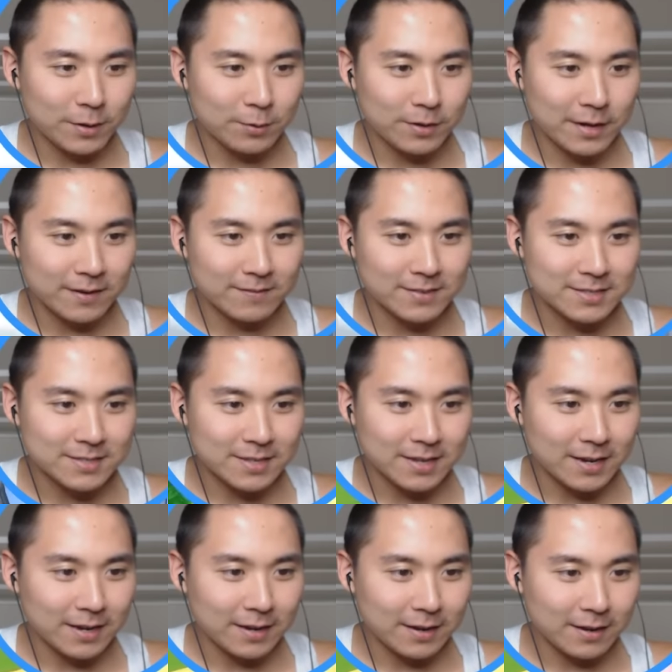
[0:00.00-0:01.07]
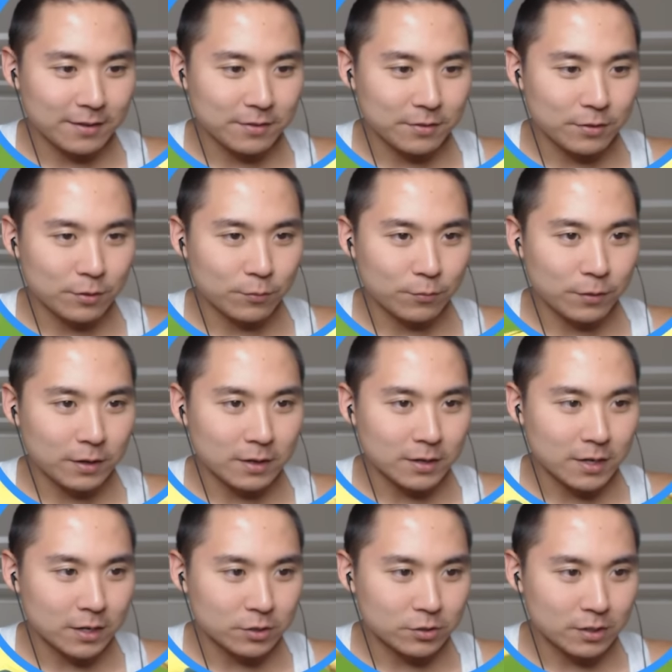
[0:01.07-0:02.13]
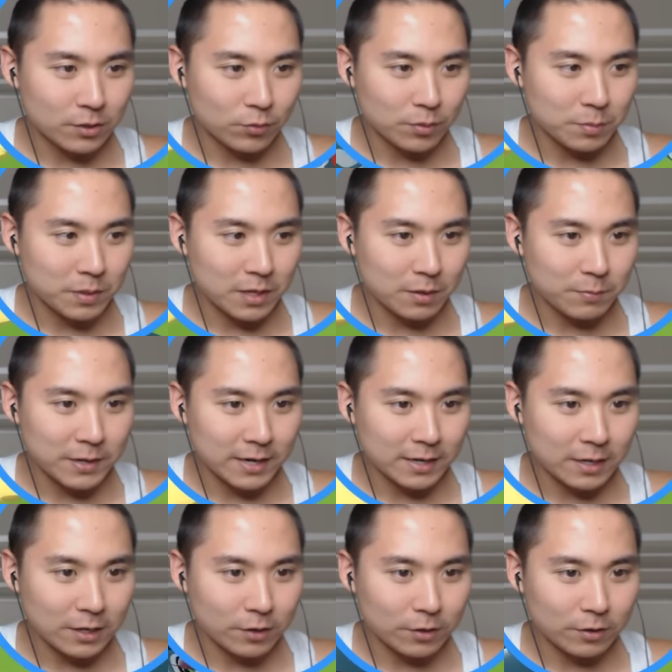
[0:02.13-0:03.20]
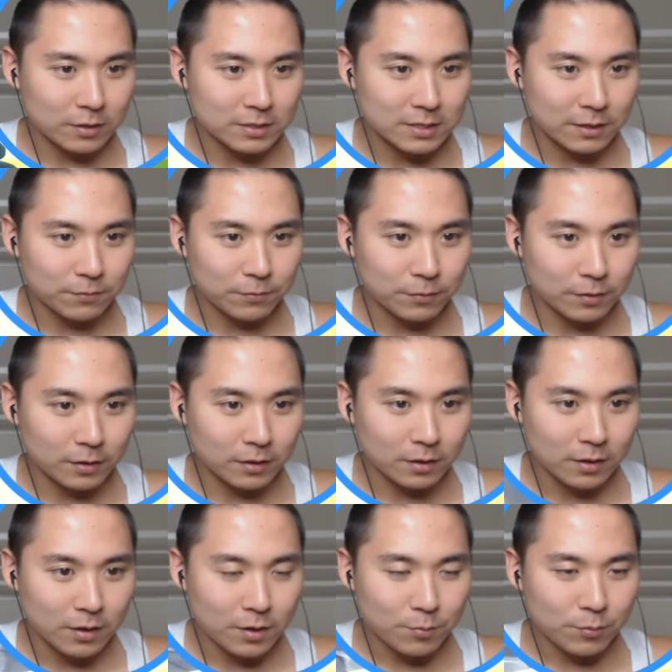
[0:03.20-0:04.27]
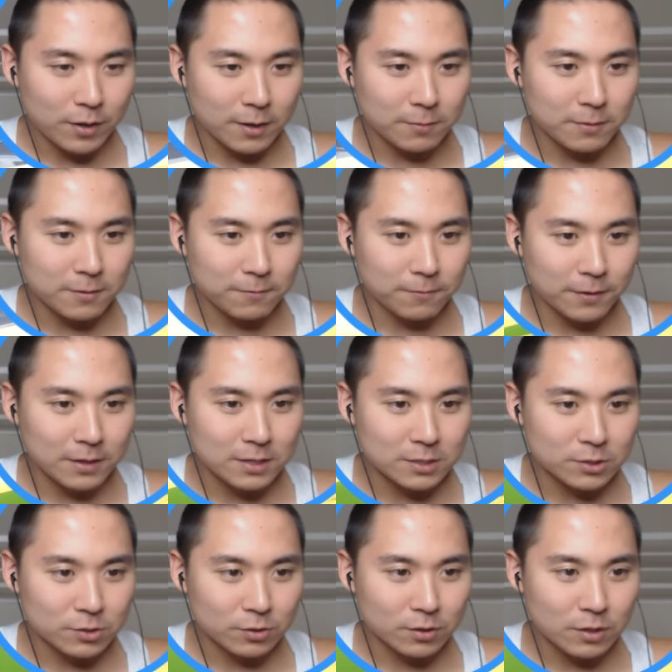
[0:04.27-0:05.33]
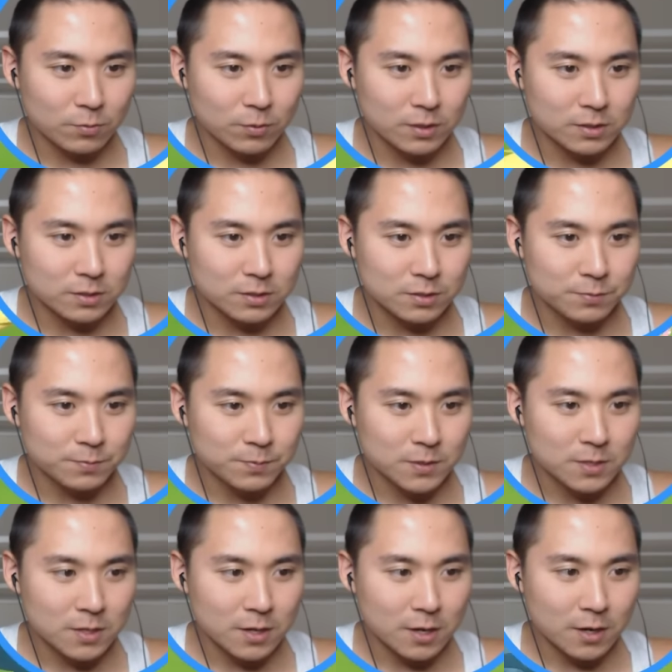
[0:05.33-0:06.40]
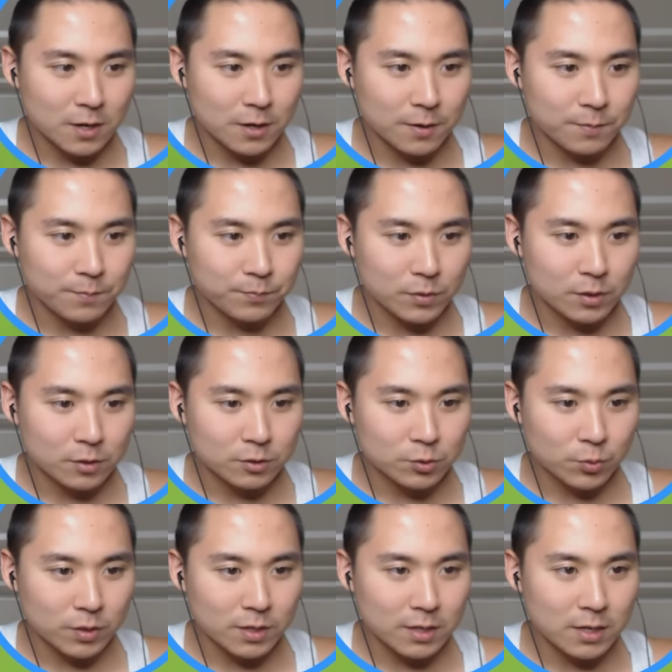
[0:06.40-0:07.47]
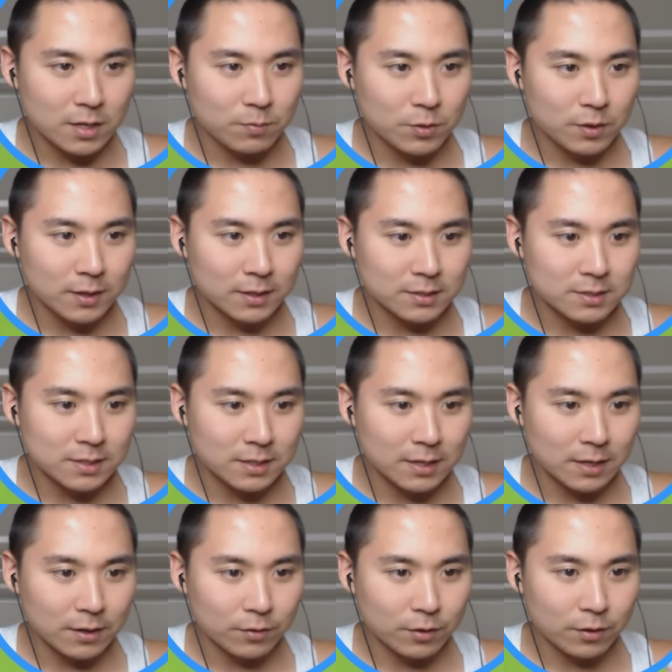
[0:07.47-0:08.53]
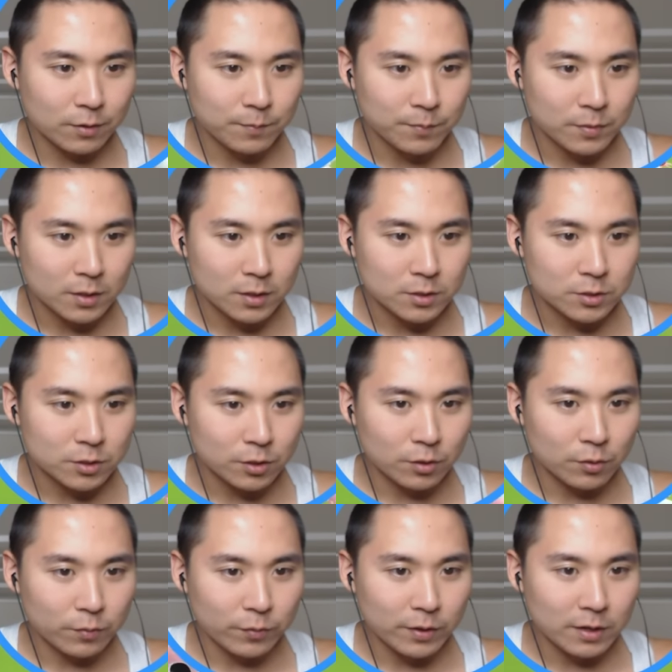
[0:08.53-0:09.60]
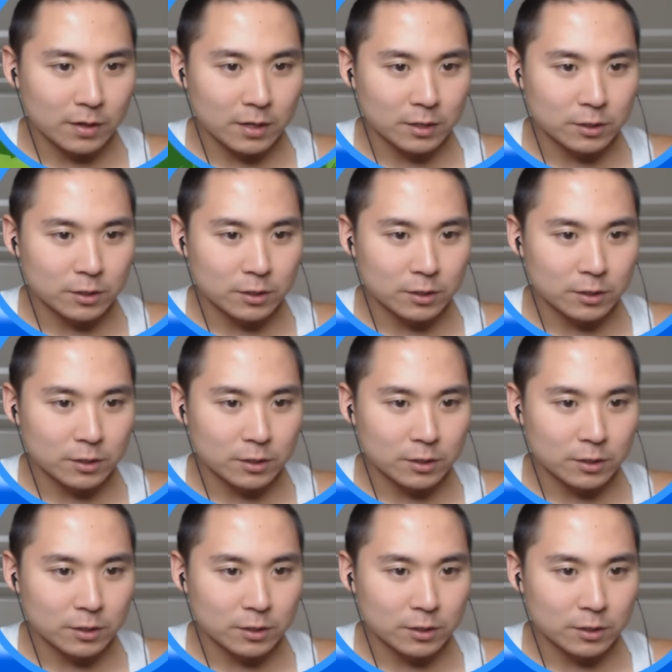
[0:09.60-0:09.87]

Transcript: I would have to say, the freaking nature that we made back here is definitely probably the funniest looking ones. Um, so we're gonna keep you guys together. So, freaking